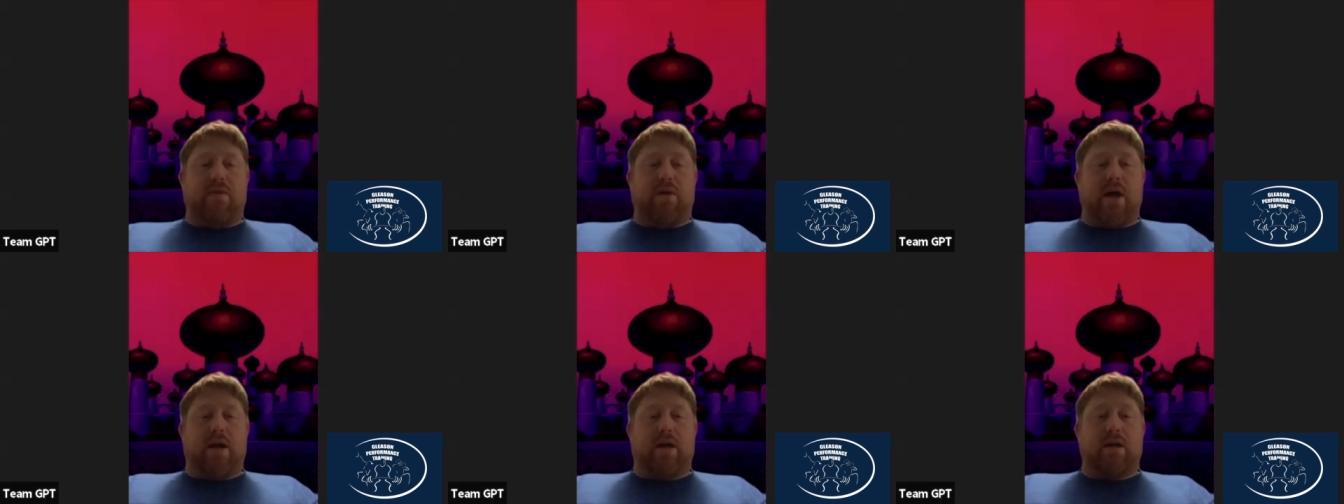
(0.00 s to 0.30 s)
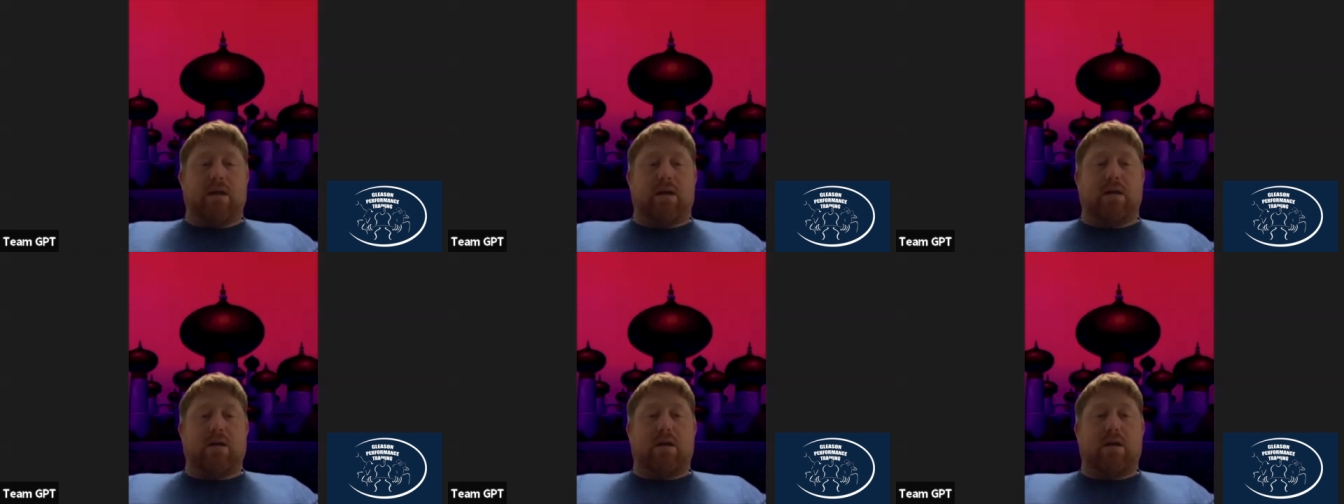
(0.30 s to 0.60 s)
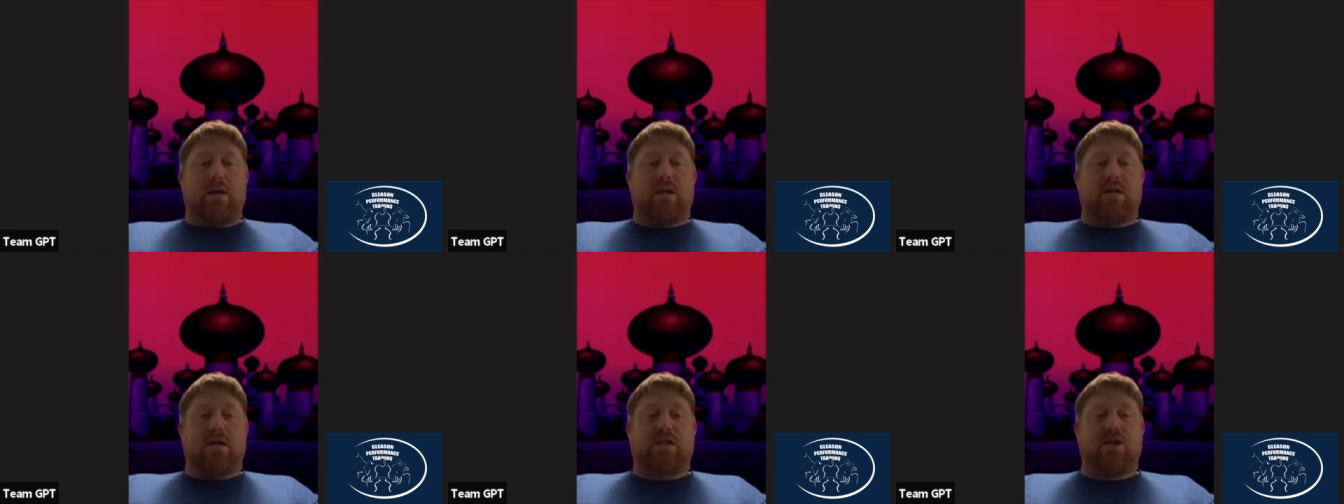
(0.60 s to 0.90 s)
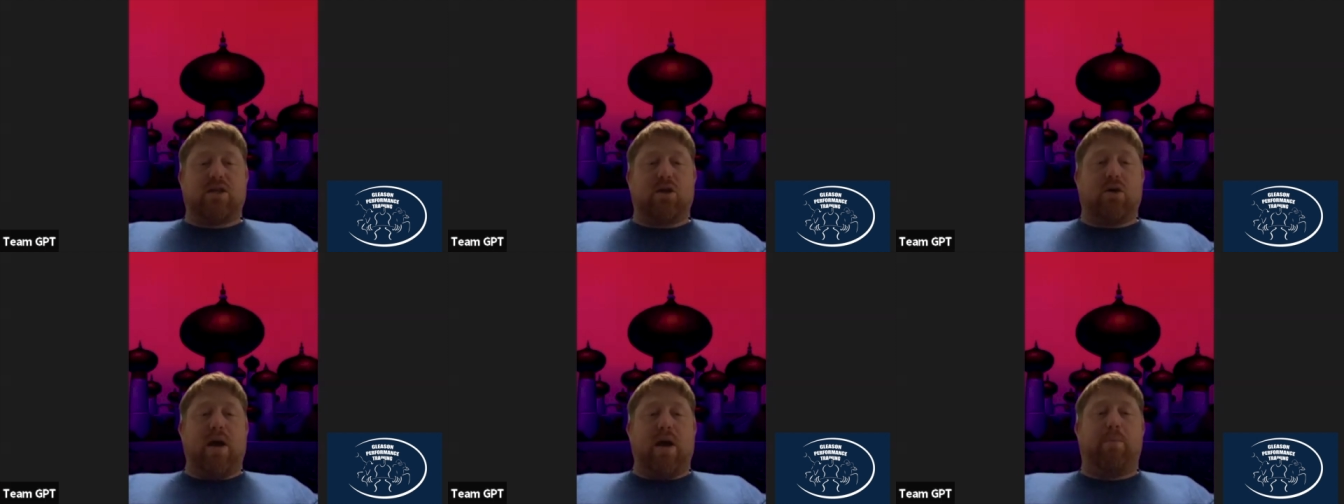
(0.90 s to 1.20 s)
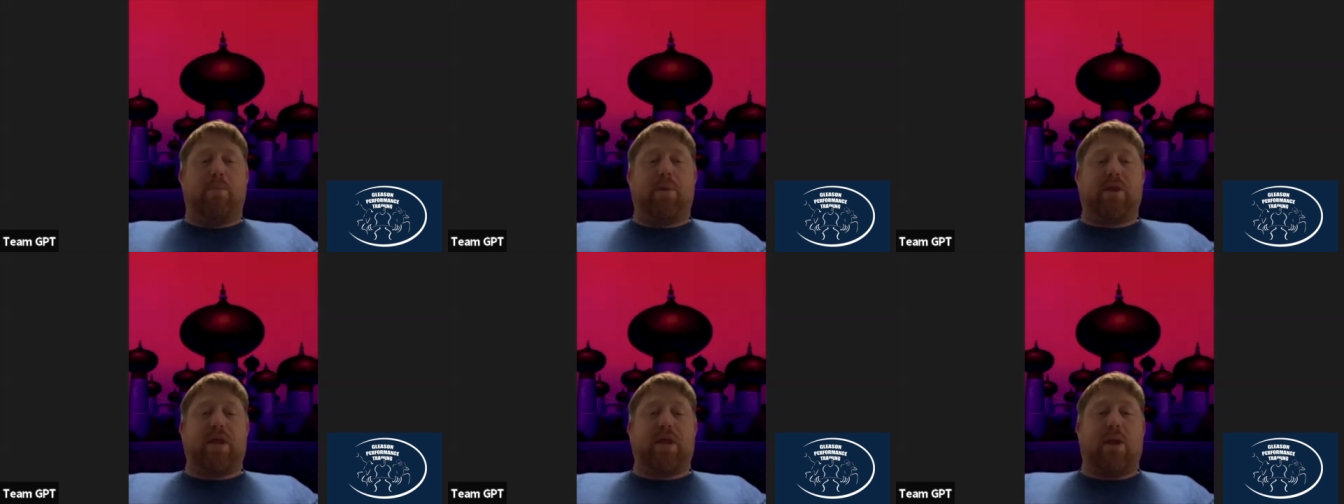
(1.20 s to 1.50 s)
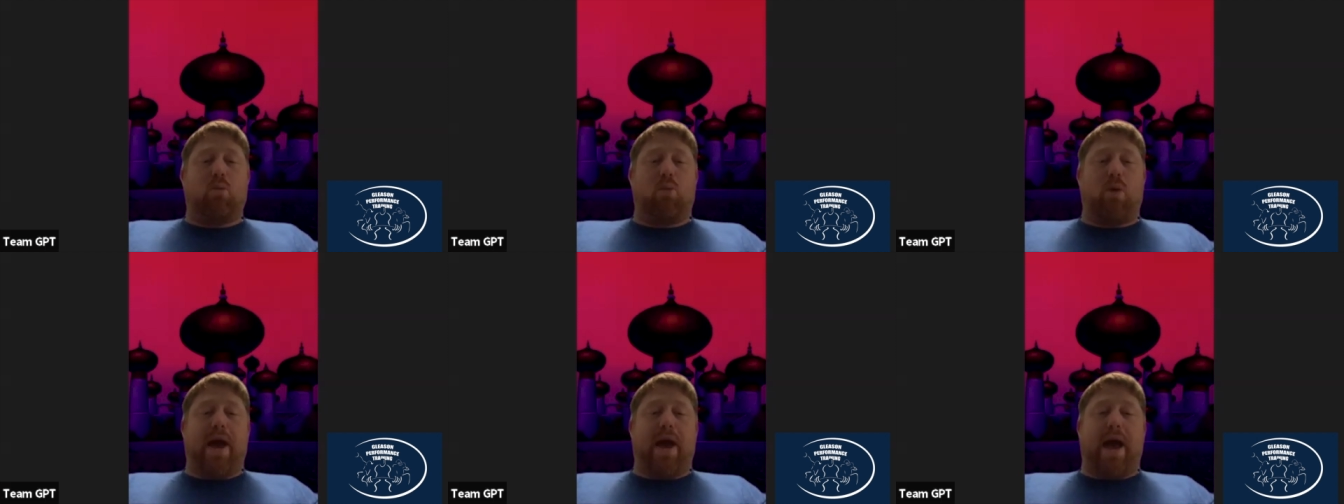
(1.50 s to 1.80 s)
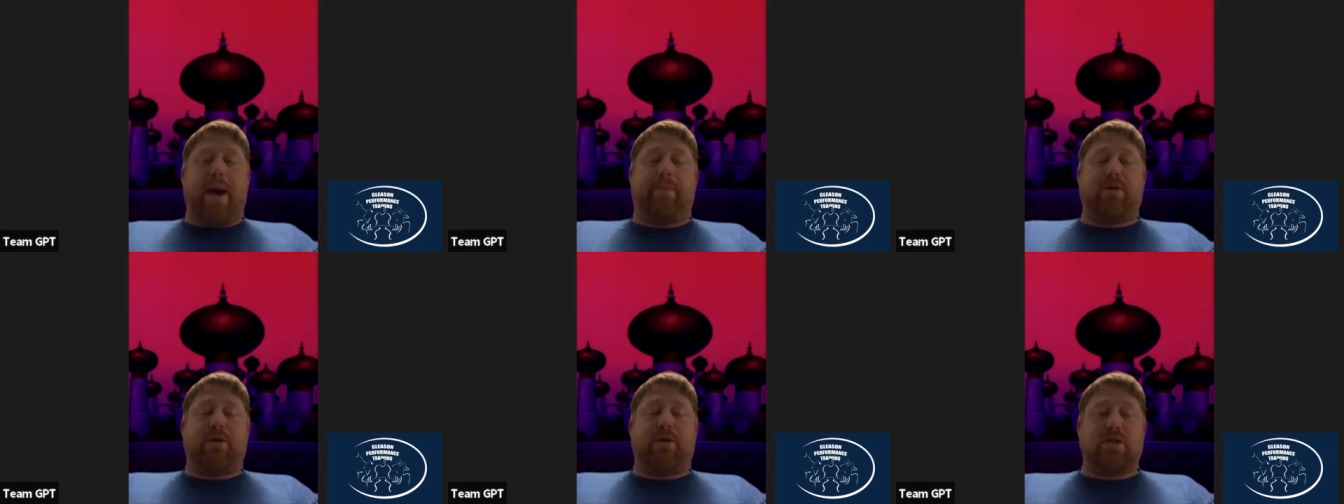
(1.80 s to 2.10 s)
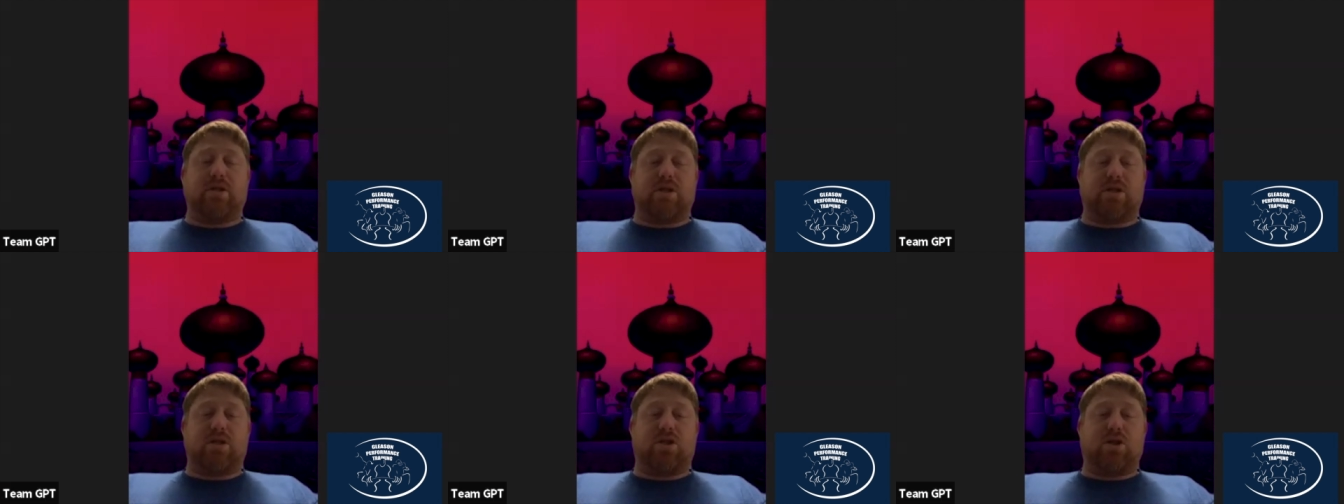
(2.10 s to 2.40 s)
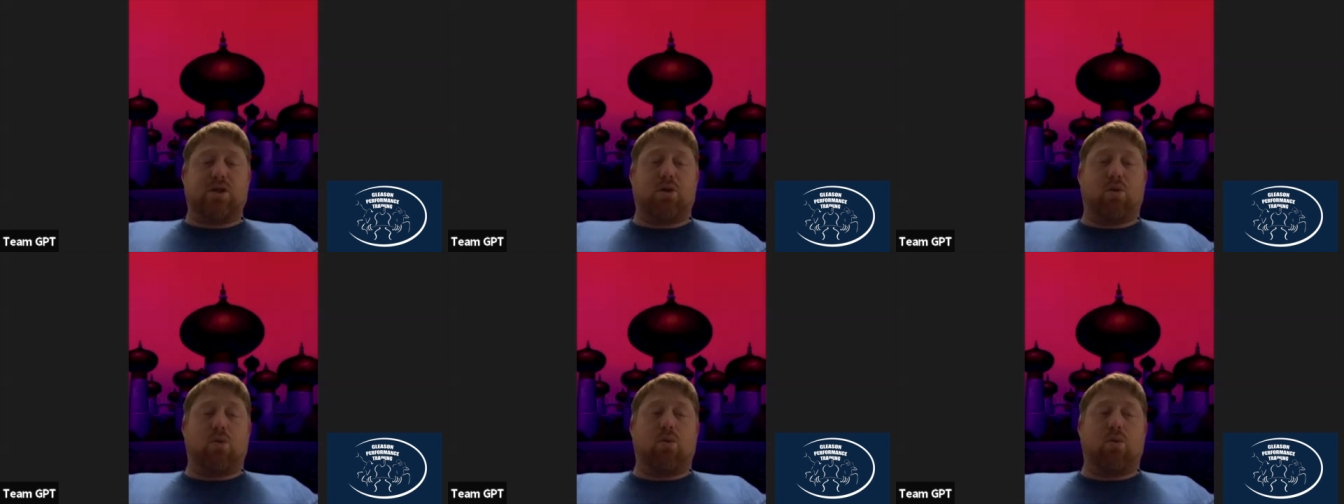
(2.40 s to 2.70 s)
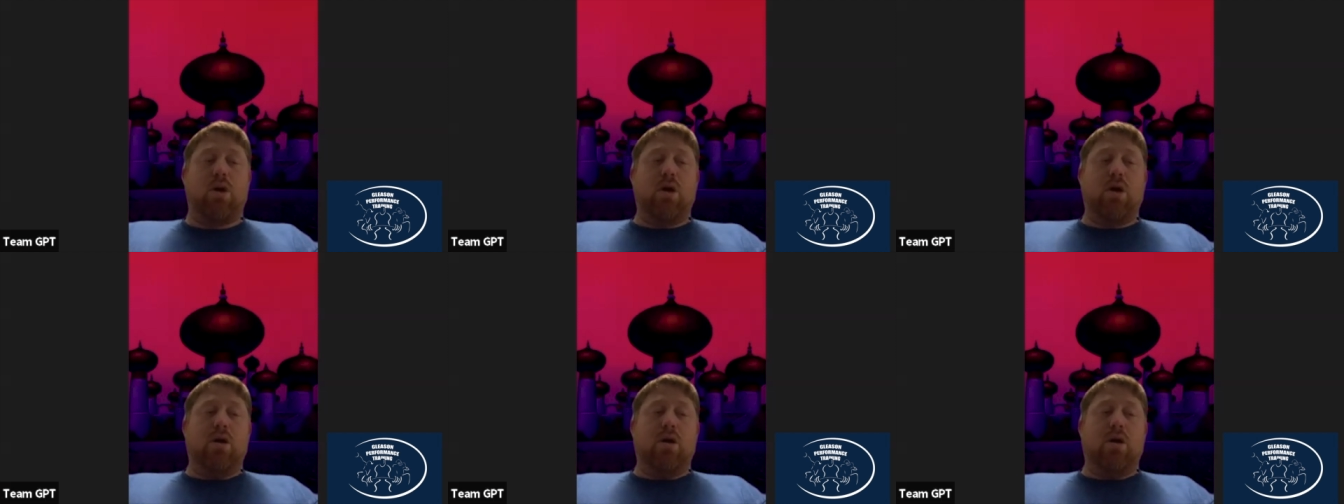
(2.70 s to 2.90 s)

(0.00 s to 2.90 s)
then but then what happens is too,